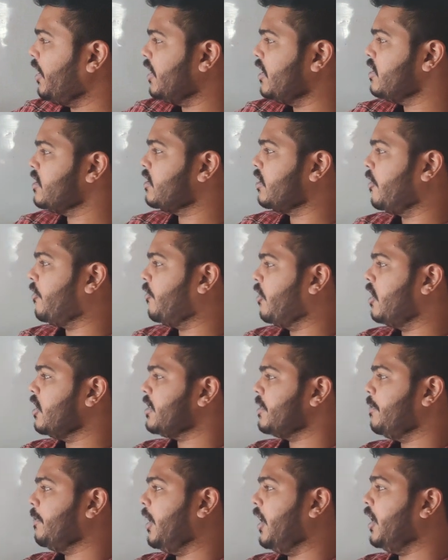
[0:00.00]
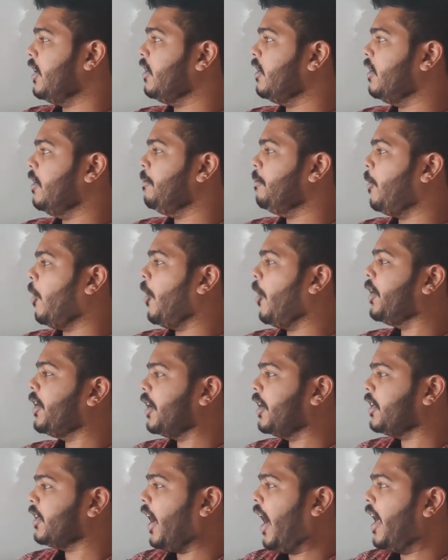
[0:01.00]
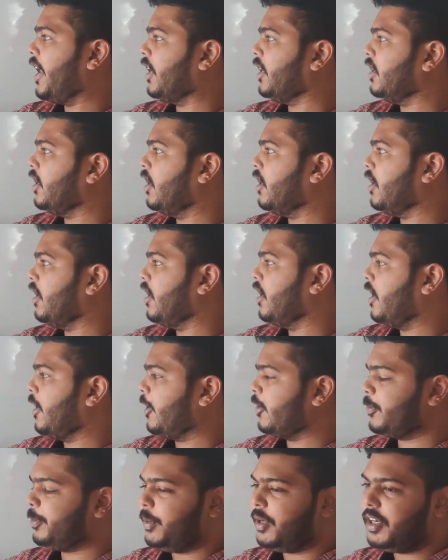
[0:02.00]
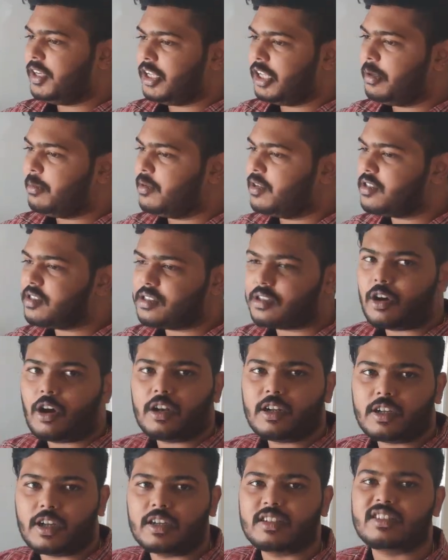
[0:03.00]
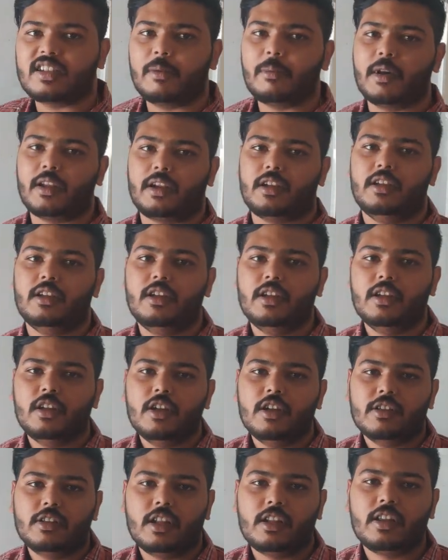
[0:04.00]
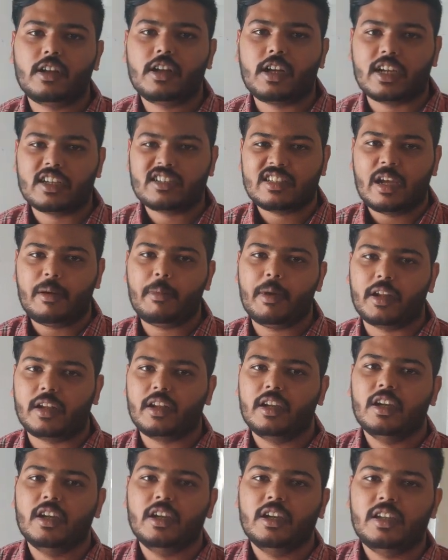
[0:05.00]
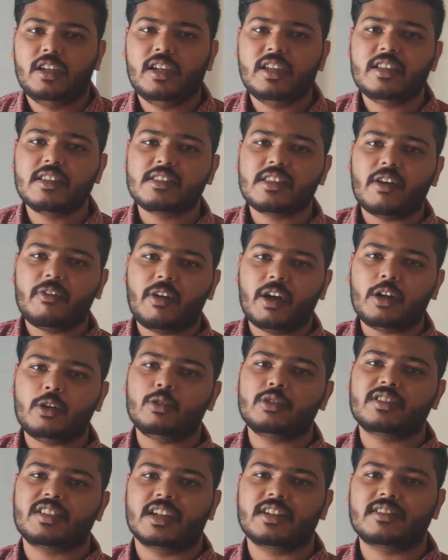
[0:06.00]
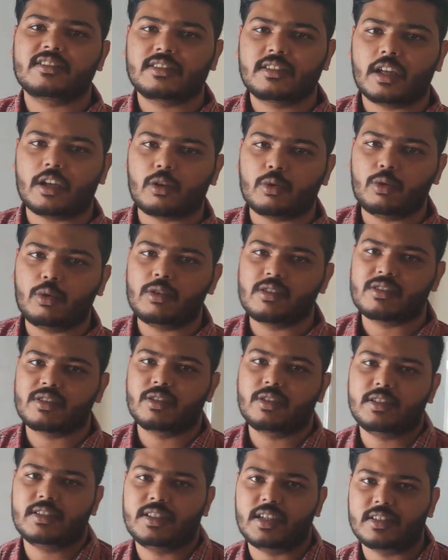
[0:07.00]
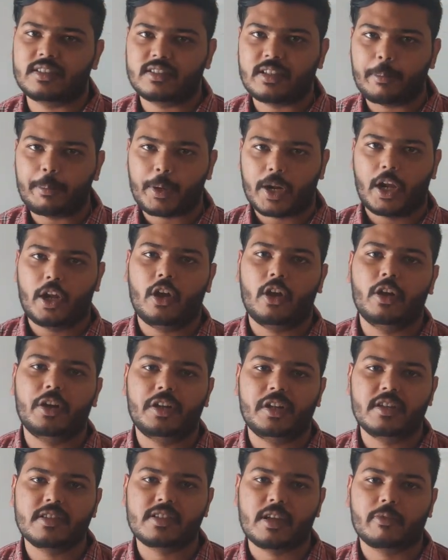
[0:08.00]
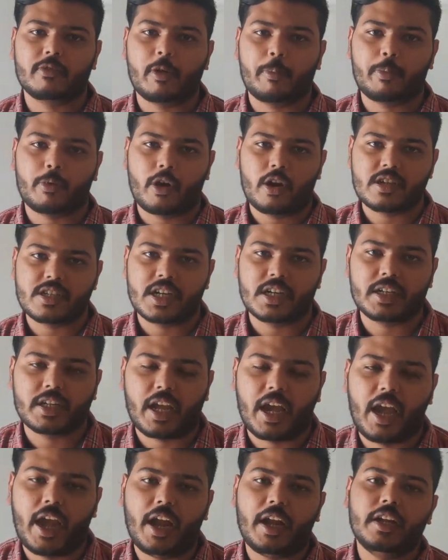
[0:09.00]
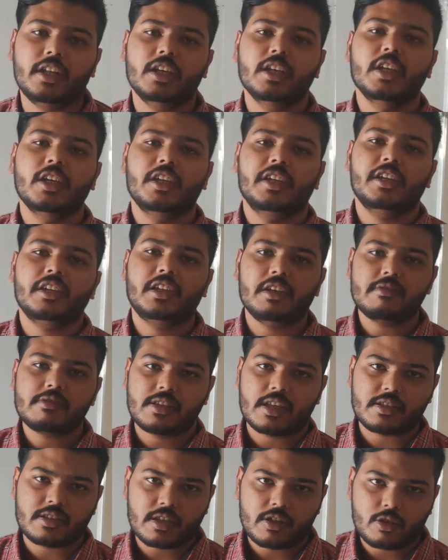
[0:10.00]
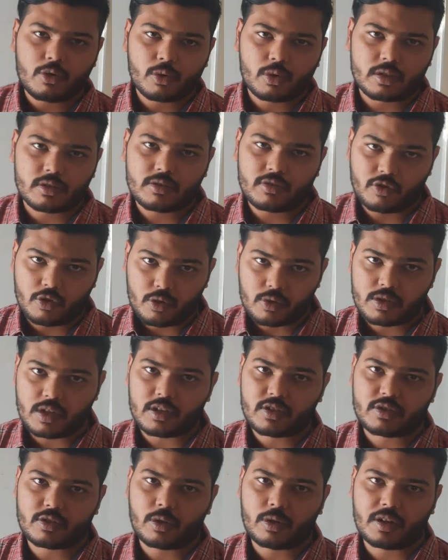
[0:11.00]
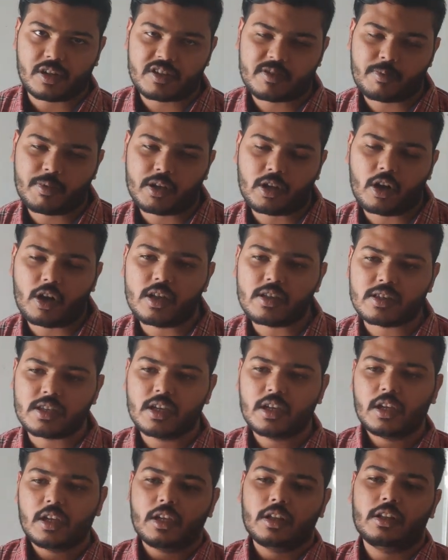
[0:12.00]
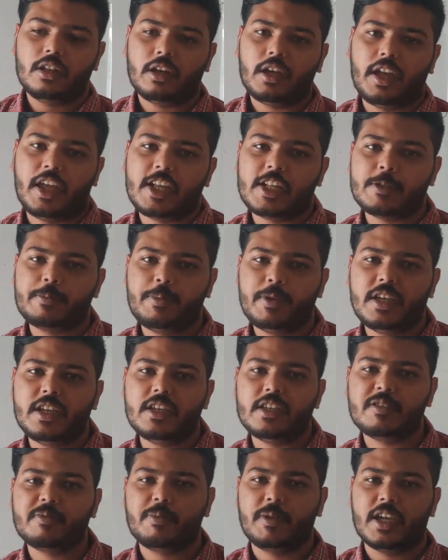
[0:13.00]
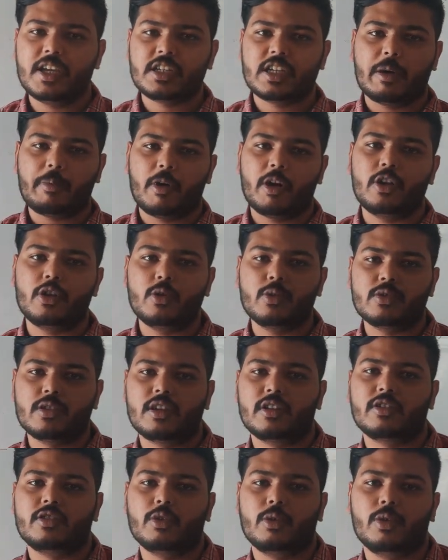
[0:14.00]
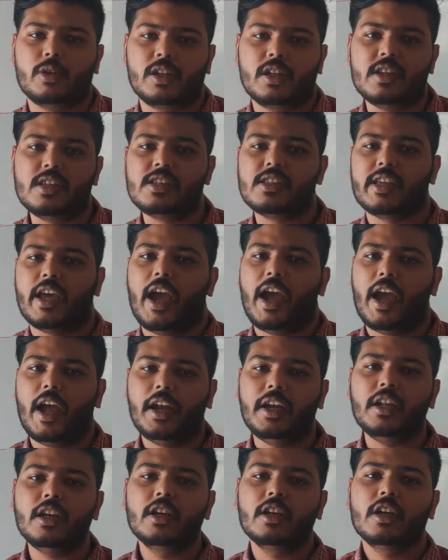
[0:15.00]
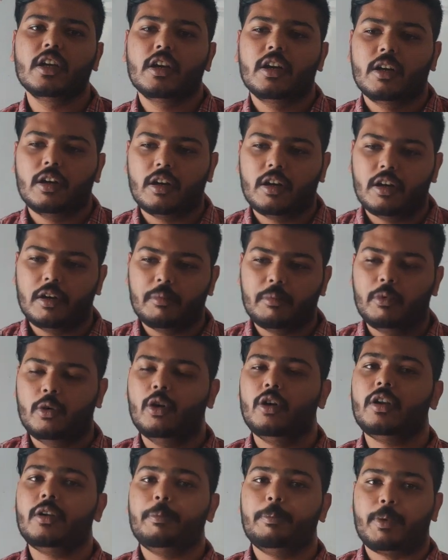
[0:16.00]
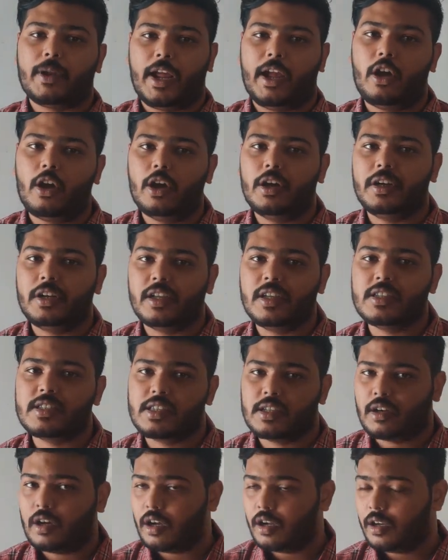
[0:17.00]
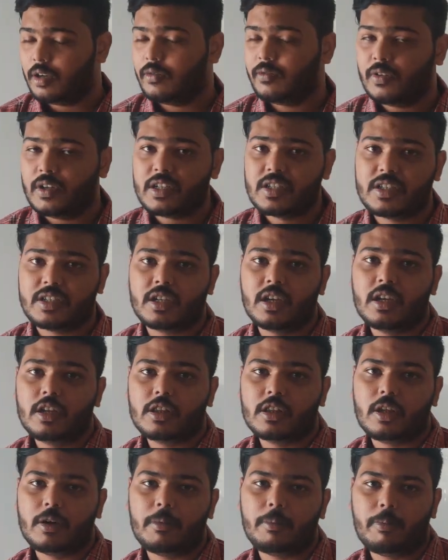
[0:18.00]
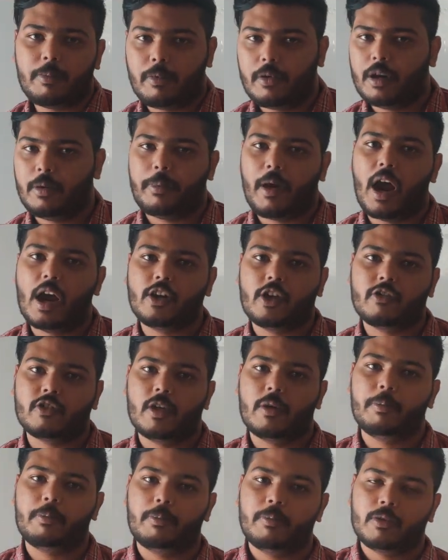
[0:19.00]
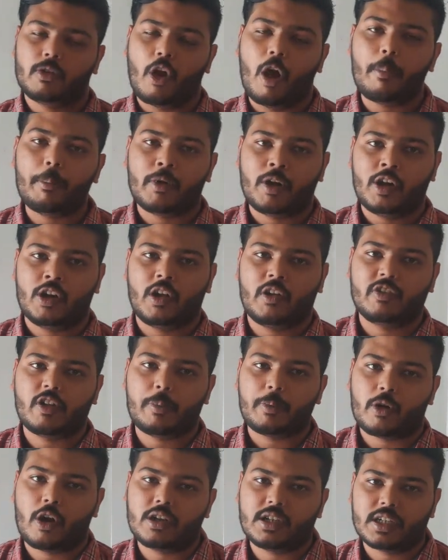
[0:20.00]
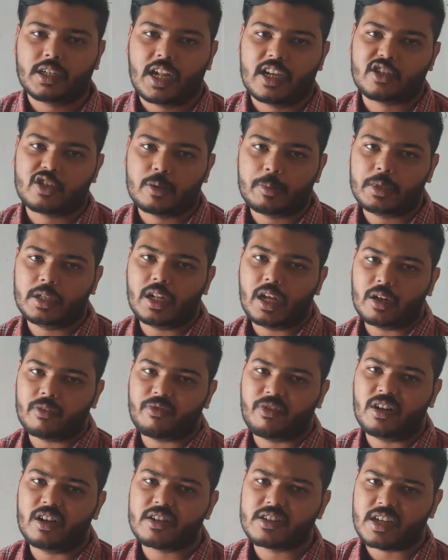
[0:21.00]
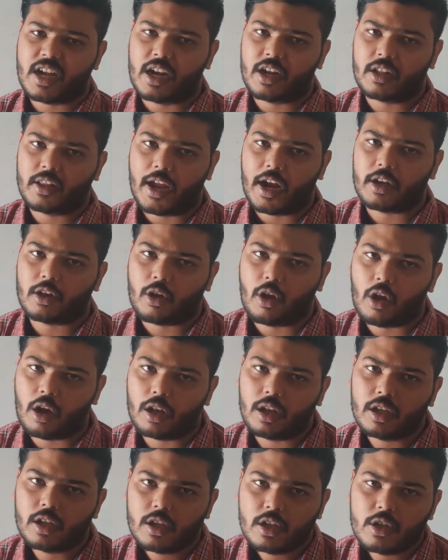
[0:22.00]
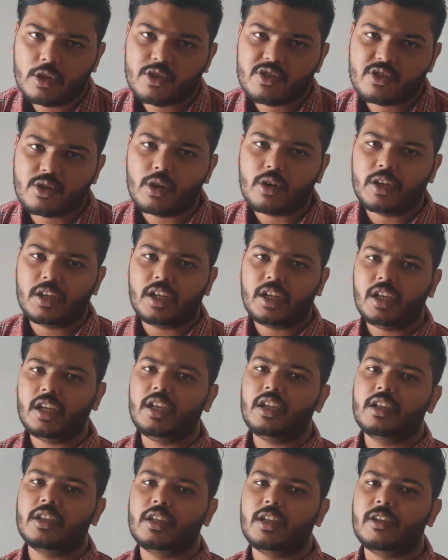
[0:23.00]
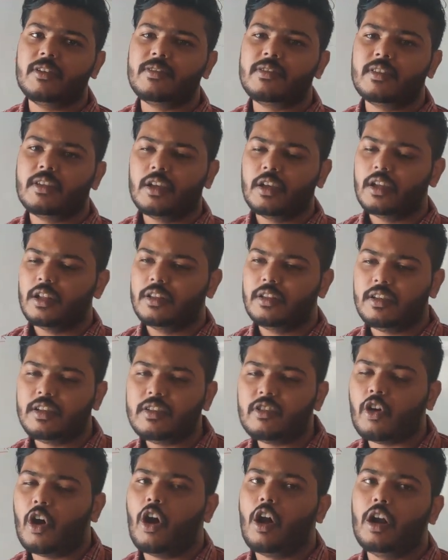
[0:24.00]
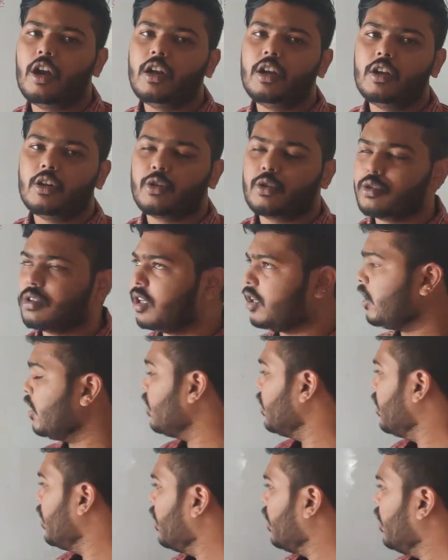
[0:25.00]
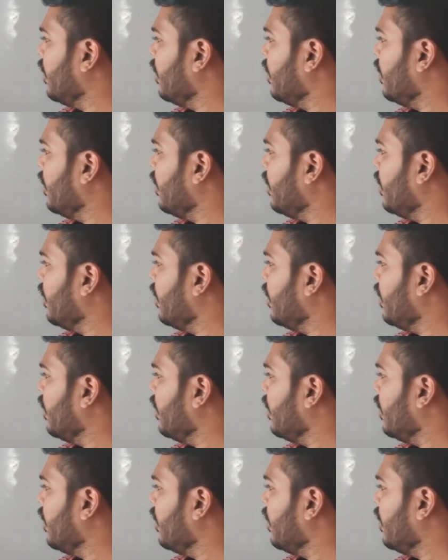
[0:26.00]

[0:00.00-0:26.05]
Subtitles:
is the first main important character in an XP team is called customer. So the customer, he is the one who sets the rules, he sets the priorities of the project, and he gives us a user stories, because the XP is based upon user stories and more priorities on which the part of the component of the project has to be done first, and that all. So he gives this all to the